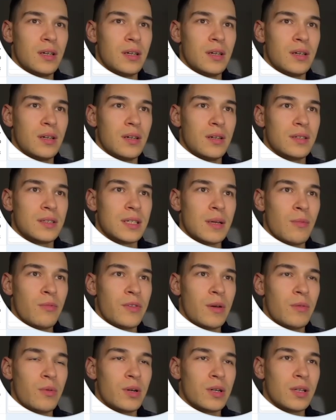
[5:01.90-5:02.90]
Some of
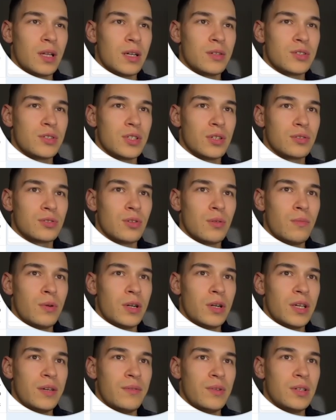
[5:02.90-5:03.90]
them were launched in October
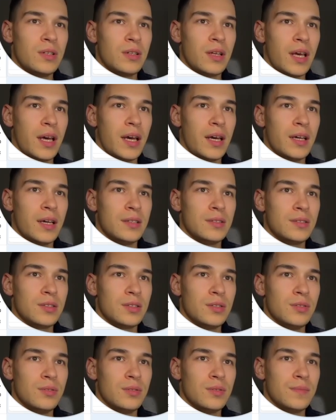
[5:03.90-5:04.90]
even, and
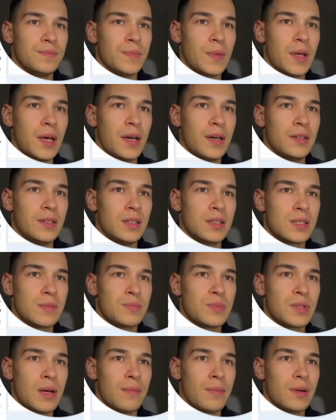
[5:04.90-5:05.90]
in
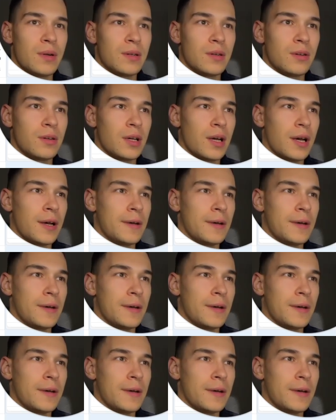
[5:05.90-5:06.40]
September. Okay,